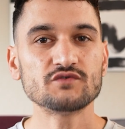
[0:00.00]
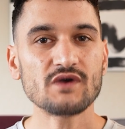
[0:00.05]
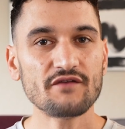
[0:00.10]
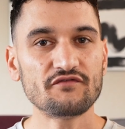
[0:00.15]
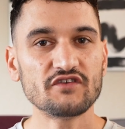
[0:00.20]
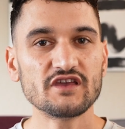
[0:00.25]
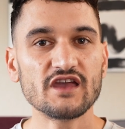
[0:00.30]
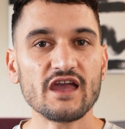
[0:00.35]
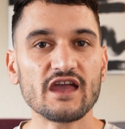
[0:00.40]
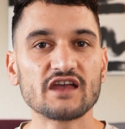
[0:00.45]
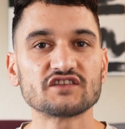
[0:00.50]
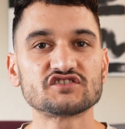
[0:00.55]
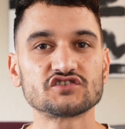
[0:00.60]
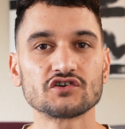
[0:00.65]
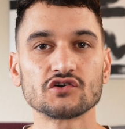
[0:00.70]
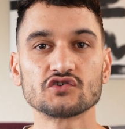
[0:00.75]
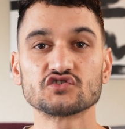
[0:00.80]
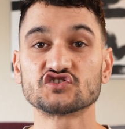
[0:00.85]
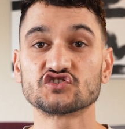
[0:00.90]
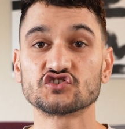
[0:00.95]
have the
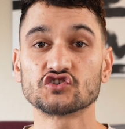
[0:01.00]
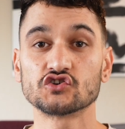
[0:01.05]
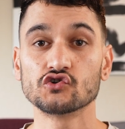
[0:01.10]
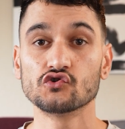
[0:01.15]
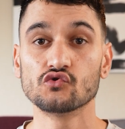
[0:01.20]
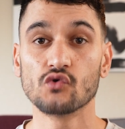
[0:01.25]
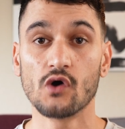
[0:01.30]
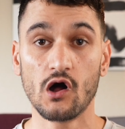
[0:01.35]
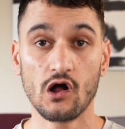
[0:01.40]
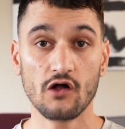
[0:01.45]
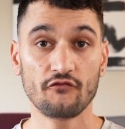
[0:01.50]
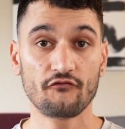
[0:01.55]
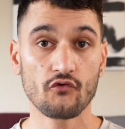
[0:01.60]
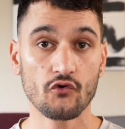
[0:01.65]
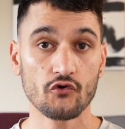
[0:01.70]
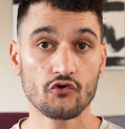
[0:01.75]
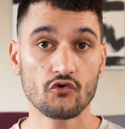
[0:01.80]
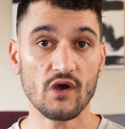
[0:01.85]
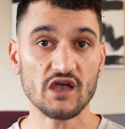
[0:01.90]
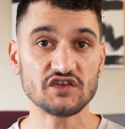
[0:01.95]
answers to all
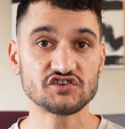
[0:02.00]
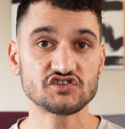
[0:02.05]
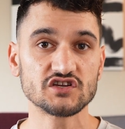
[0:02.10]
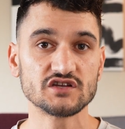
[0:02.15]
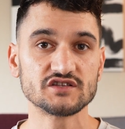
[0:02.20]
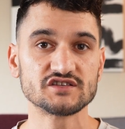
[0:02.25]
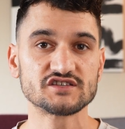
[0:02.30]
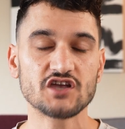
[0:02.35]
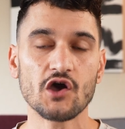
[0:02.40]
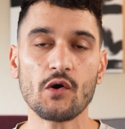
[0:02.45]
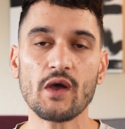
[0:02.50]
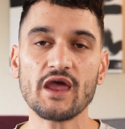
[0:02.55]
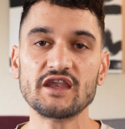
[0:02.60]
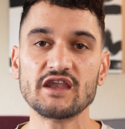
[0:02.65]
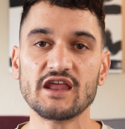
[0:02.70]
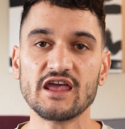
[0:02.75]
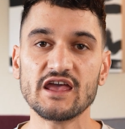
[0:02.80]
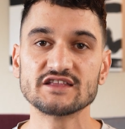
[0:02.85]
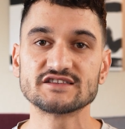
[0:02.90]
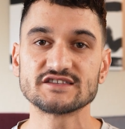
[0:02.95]
4 questions, go ahead and hit